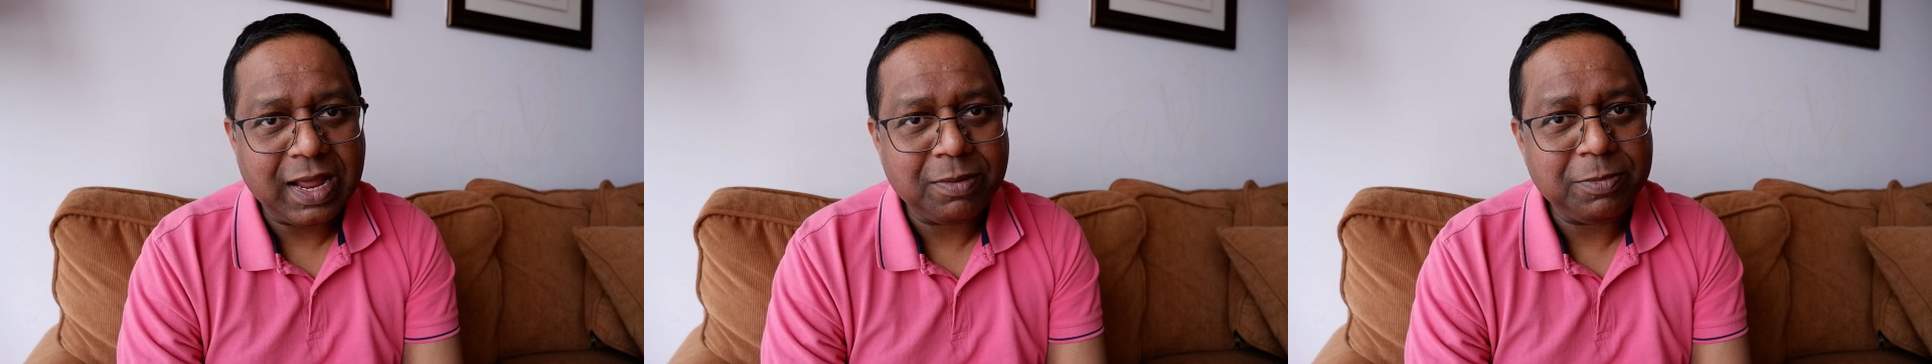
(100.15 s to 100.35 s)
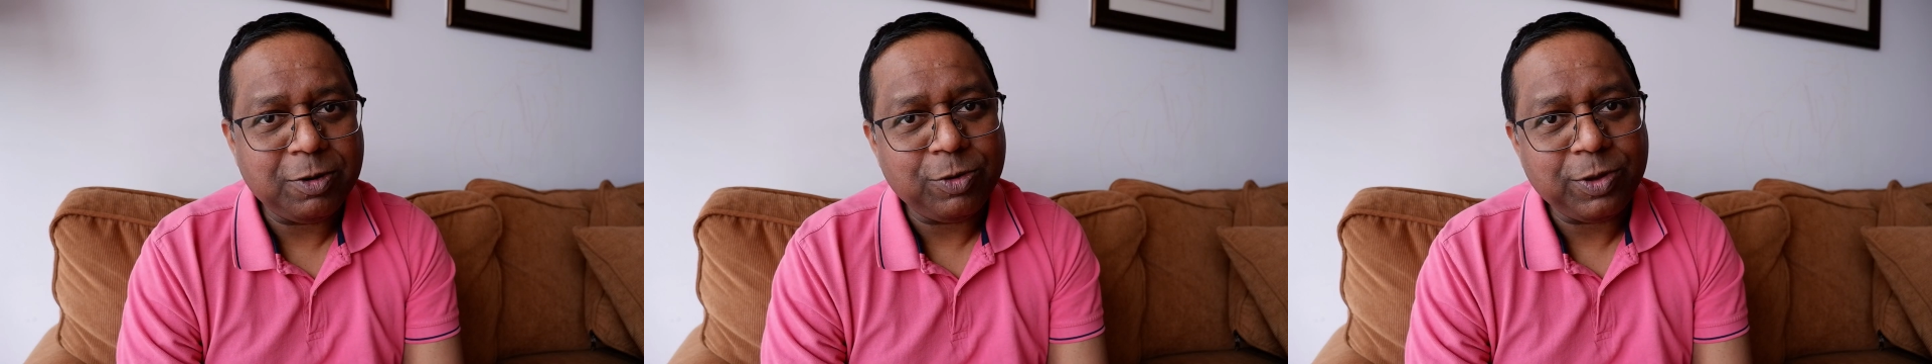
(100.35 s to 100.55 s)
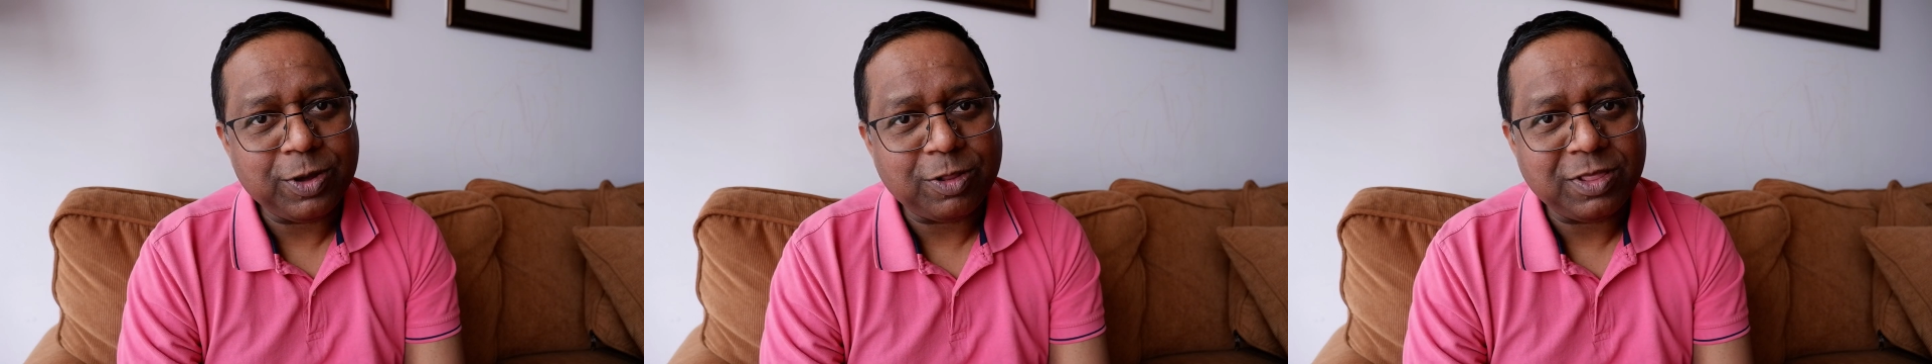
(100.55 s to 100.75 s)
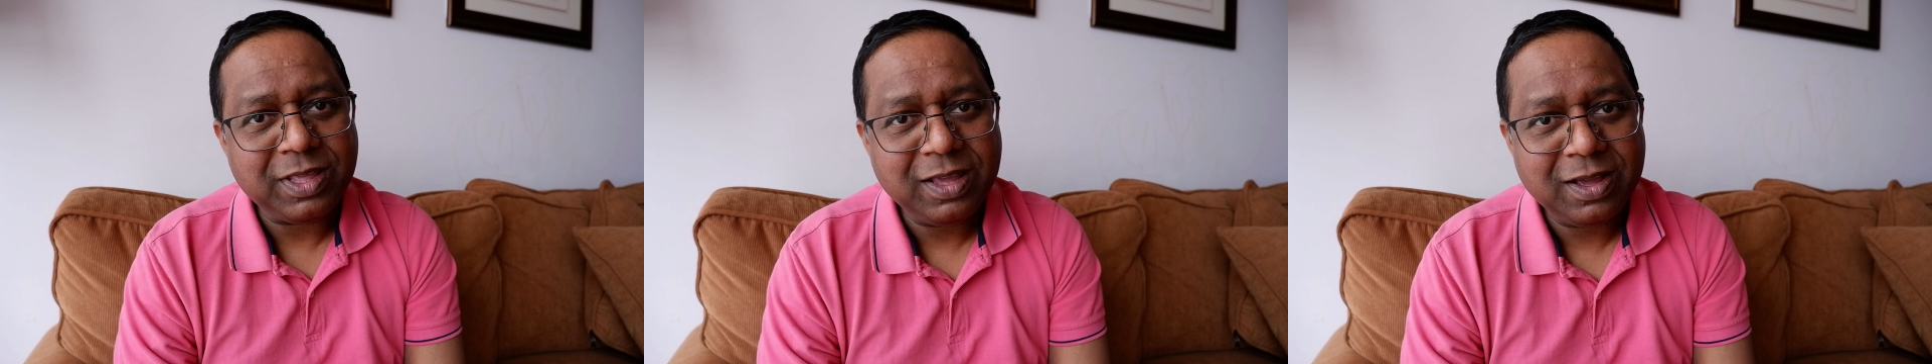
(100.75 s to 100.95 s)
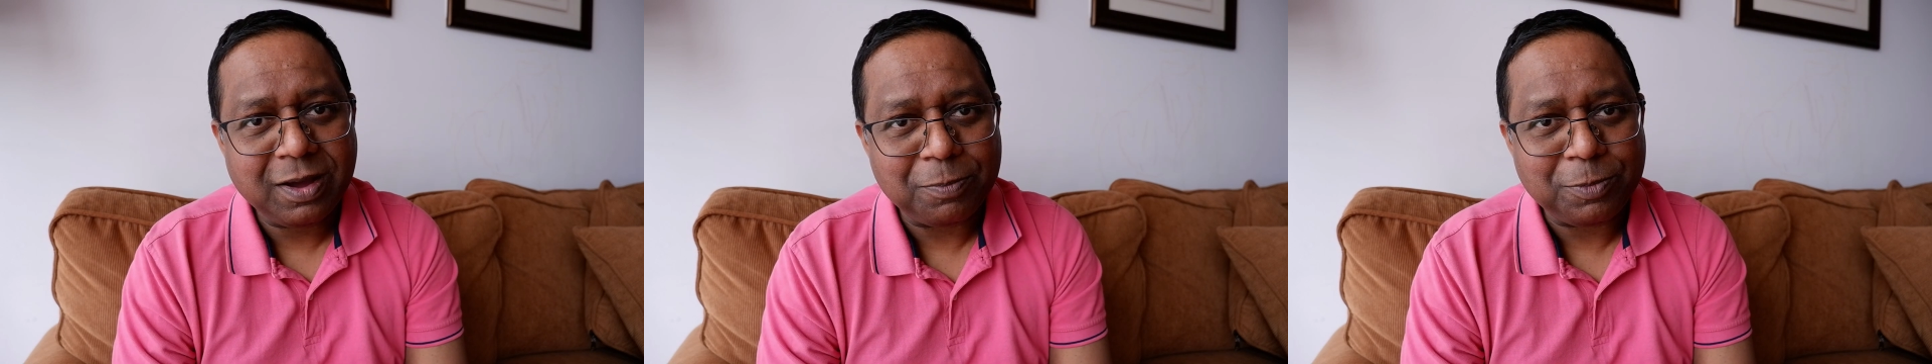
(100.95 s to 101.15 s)
I'll be doing on
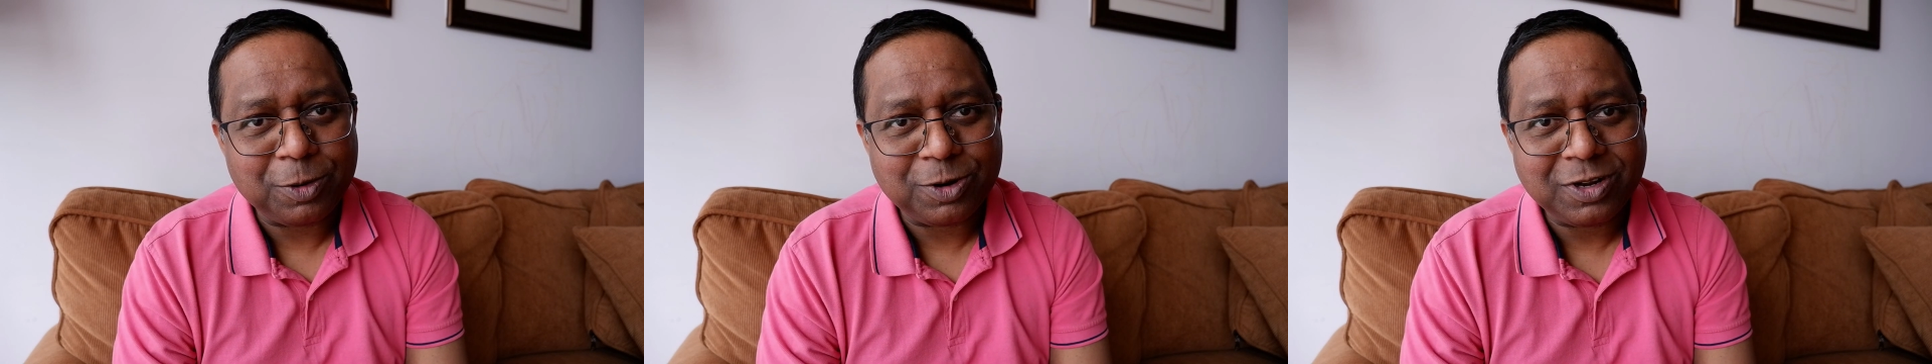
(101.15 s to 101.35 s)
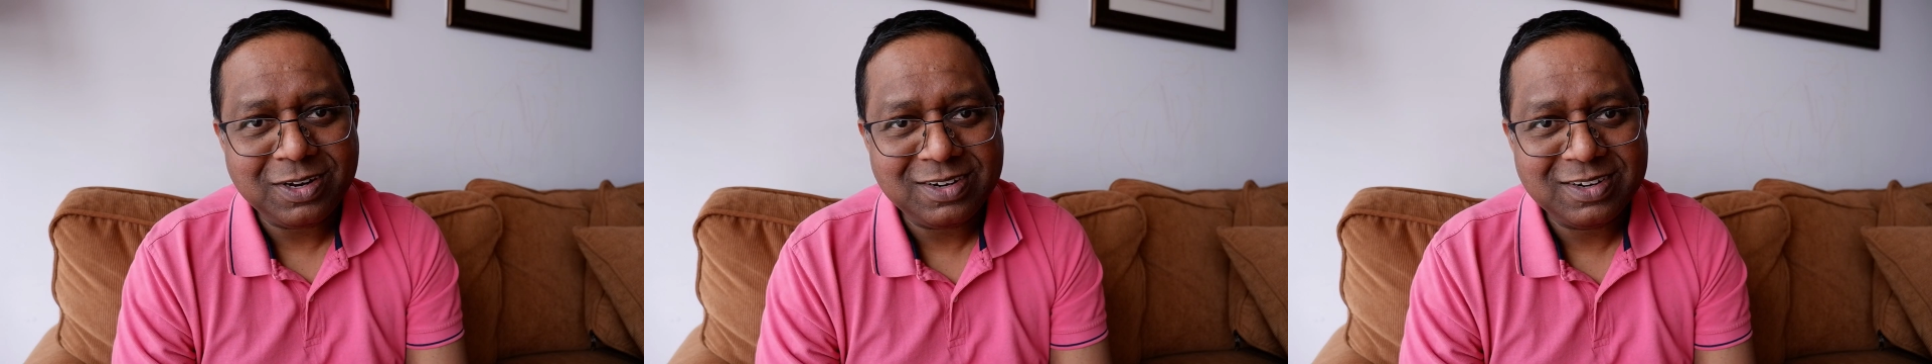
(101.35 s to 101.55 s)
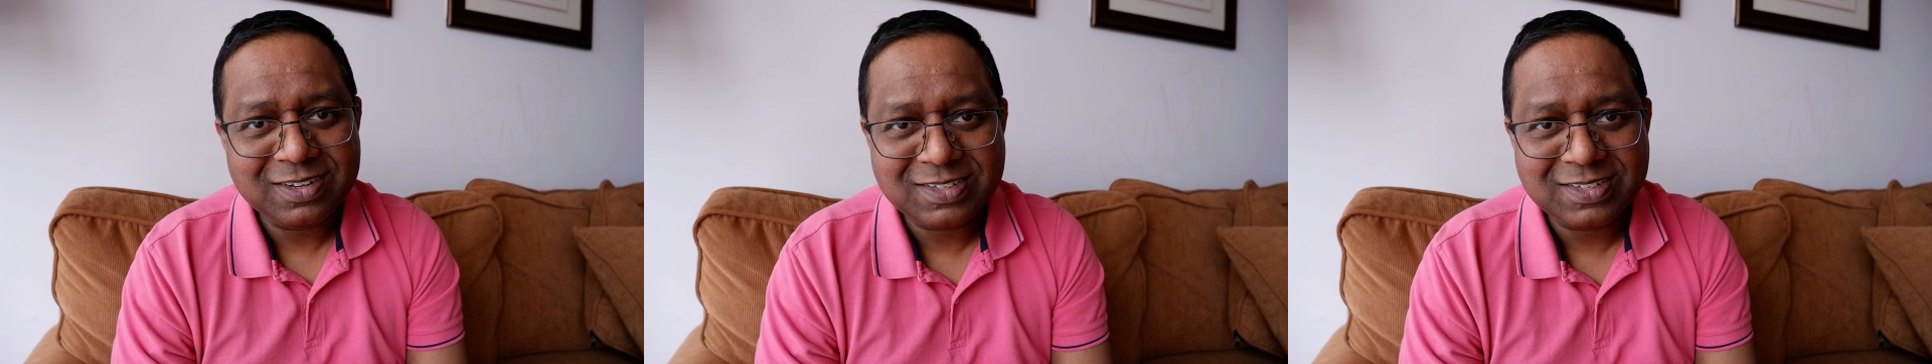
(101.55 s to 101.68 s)
the computer